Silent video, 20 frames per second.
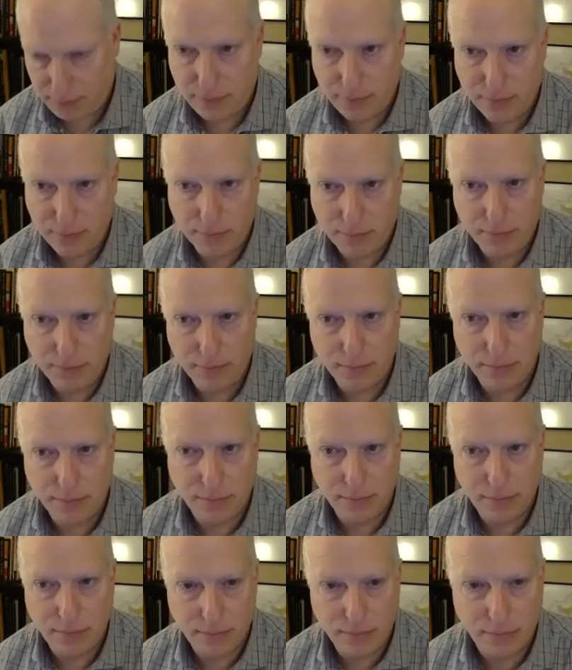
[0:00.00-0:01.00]

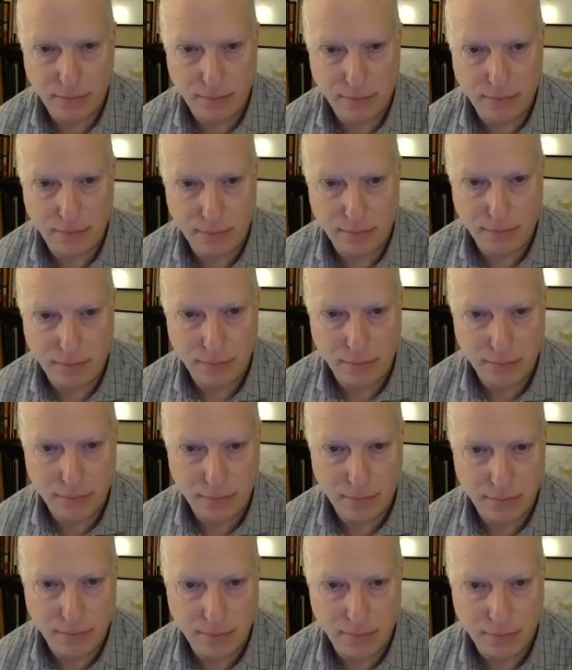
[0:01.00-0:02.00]

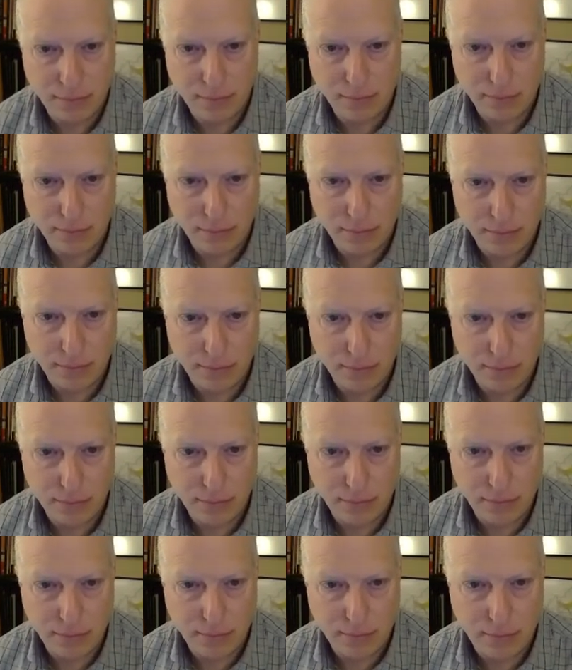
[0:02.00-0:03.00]

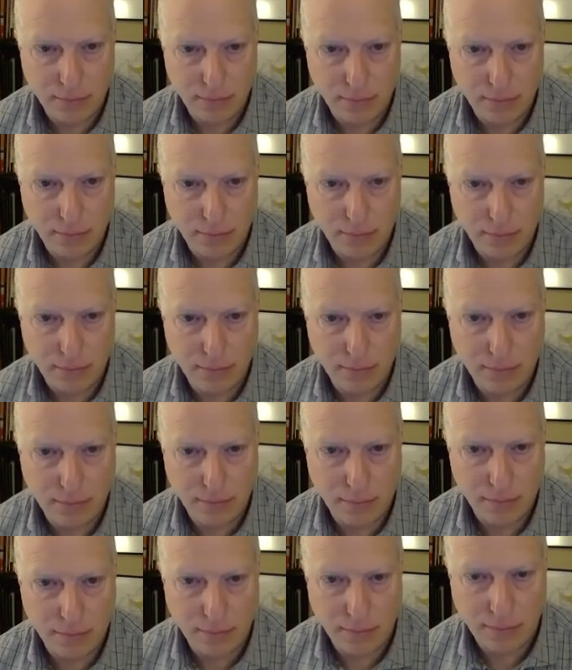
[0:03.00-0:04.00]

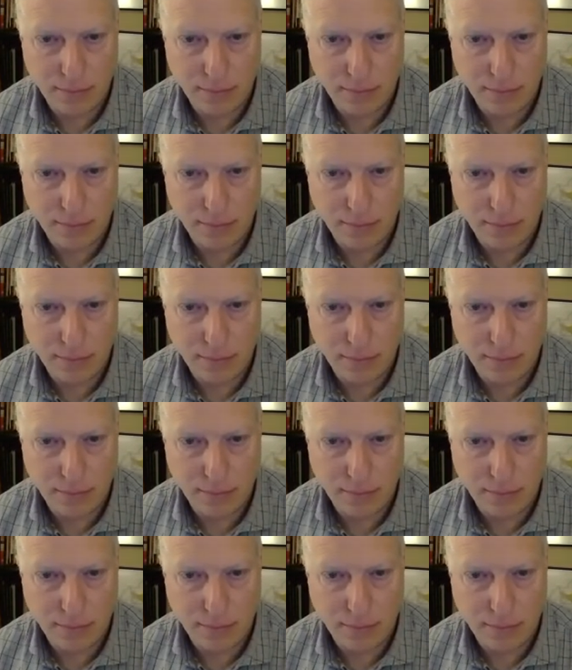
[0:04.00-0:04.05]
[no speech]